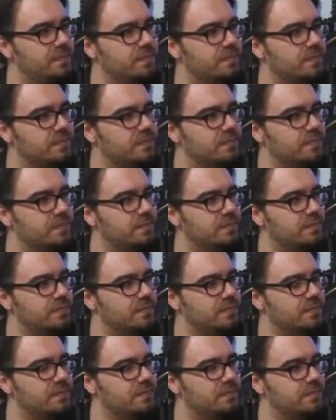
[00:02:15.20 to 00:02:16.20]

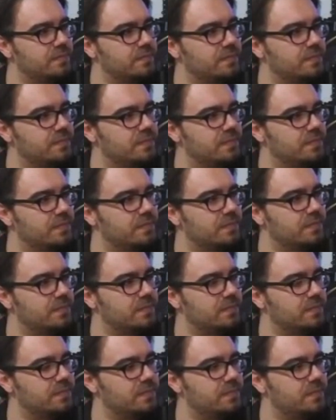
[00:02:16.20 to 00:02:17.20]

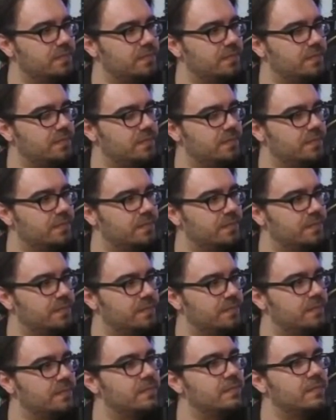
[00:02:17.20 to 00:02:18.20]

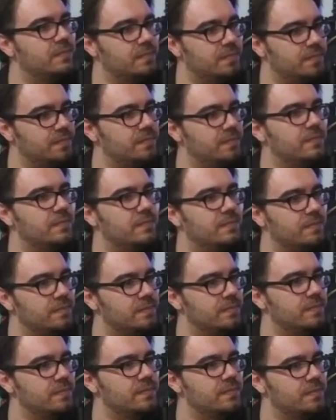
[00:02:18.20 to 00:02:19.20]

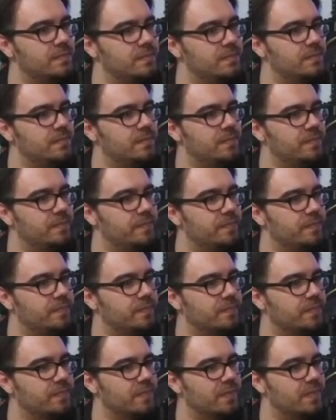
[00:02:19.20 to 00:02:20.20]

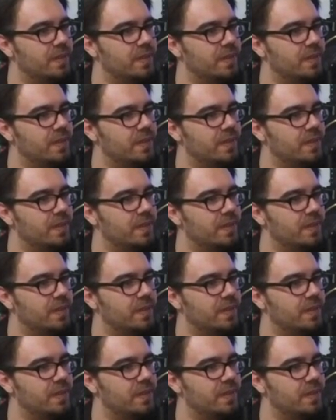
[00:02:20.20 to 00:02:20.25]
(not speaking)